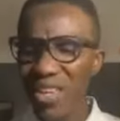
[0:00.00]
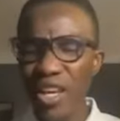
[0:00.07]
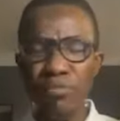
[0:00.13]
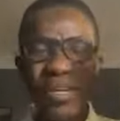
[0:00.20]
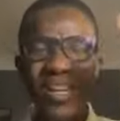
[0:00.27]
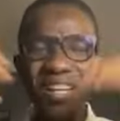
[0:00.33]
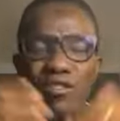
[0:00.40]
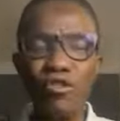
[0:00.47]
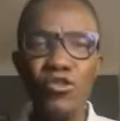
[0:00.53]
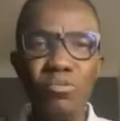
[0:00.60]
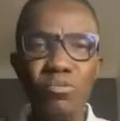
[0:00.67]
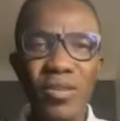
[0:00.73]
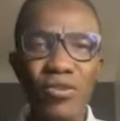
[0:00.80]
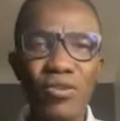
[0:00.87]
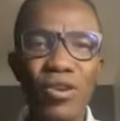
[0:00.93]
and begin to
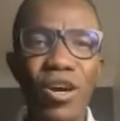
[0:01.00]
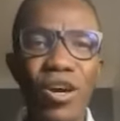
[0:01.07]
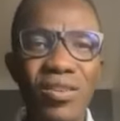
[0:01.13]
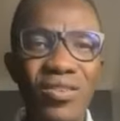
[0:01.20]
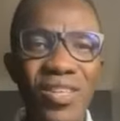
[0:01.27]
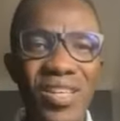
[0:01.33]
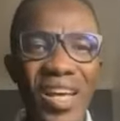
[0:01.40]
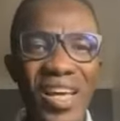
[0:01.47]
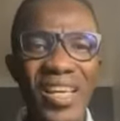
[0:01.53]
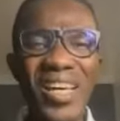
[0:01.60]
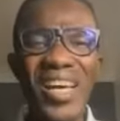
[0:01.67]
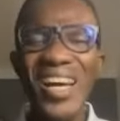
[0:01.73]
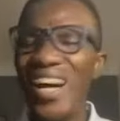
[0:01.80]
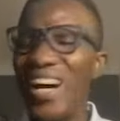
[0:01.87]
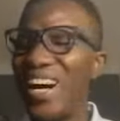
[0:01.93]
speak to God today.
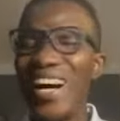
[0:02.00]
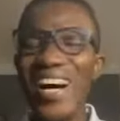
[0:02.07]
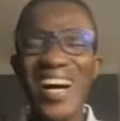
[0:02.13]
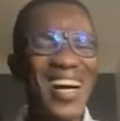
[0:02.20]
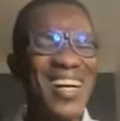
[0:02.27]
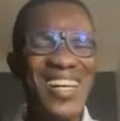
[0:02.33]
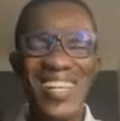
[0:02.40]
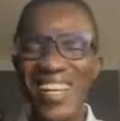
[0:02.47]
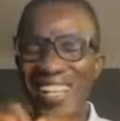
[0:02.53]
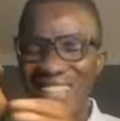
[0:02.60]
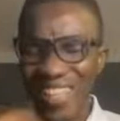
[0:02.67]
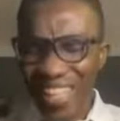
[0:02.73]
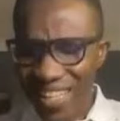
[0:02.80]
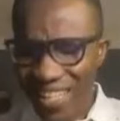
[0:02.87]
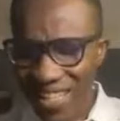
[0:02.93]
Uh, there are
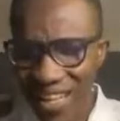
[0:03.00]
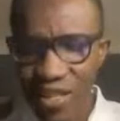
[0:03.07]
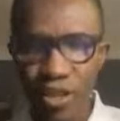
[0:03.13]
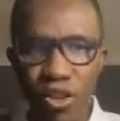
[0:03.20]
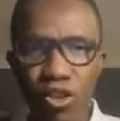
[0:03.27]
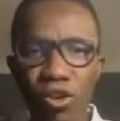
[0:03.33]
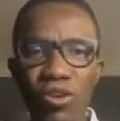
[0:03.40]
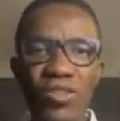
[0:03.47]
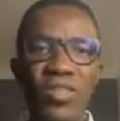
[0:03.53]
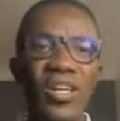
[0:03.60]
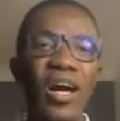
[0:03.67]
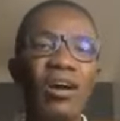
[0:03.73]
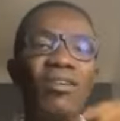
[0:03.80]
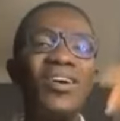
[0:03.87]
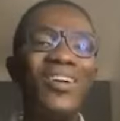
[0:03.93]
things that slow us
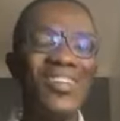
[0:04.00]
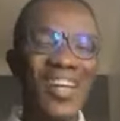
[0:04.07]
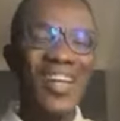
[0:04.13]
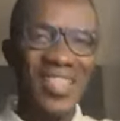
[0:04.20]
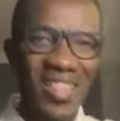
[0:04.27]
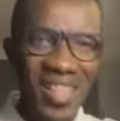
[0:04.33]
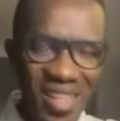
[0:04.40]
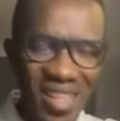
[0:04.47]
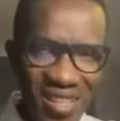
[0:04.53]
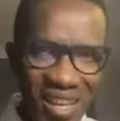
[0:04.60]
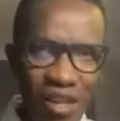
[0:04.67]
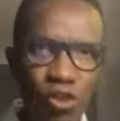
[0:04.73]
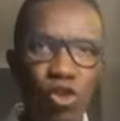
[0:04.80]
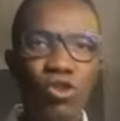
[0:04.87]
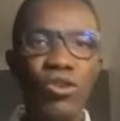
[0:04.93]
down. There are things
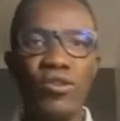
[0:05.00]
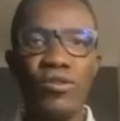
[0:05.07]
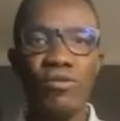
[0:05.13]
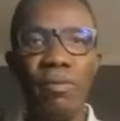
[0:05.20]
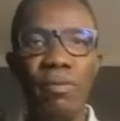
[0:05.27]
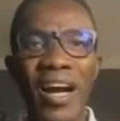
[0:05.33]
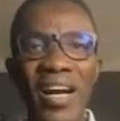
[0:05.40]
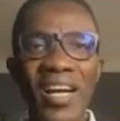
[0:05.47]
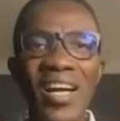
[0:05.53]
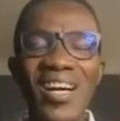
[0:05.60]
that hold us back.